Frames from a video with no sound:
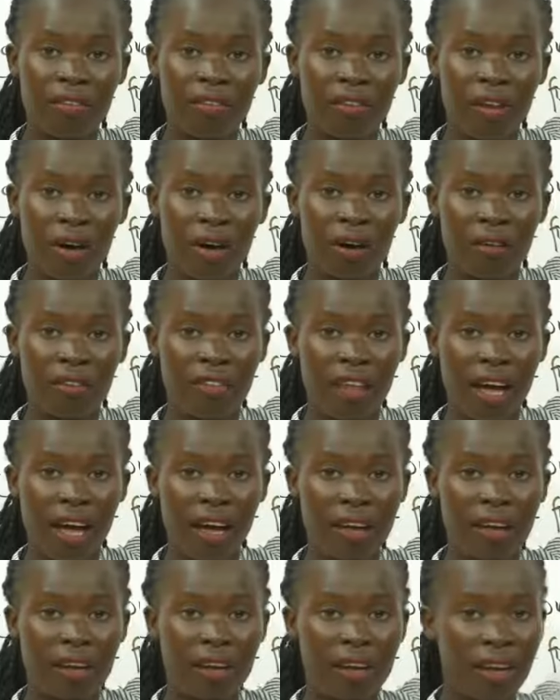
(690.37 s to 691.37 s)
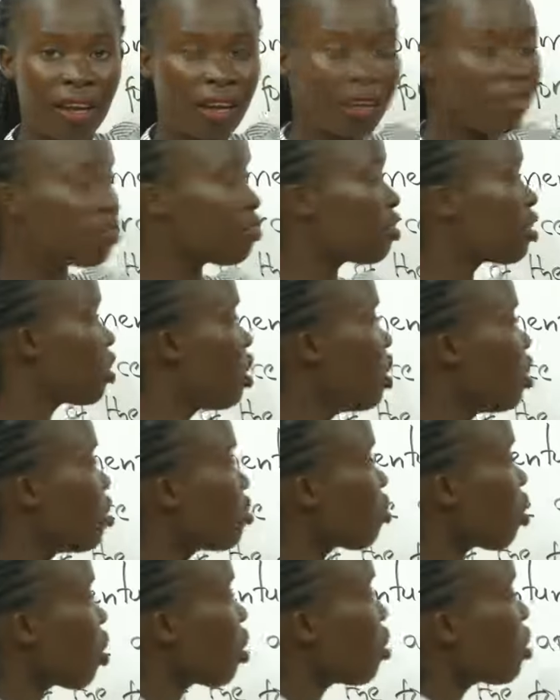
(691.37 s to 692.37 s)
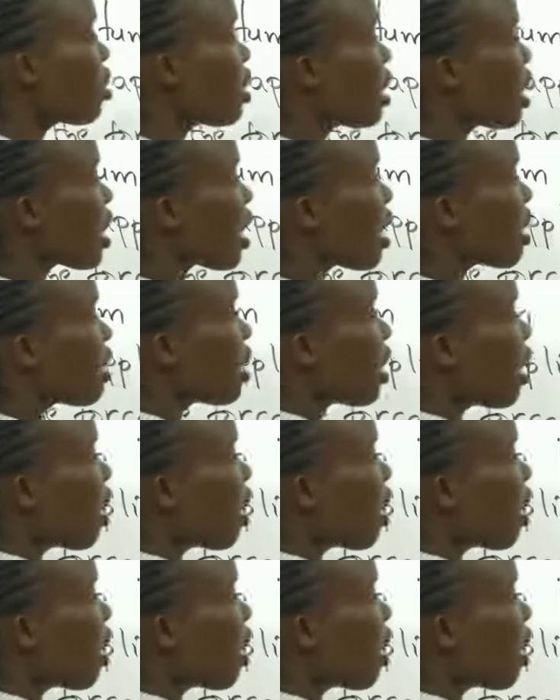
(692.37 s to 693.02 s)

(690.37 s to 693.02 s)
floor of the lift. So you'll see that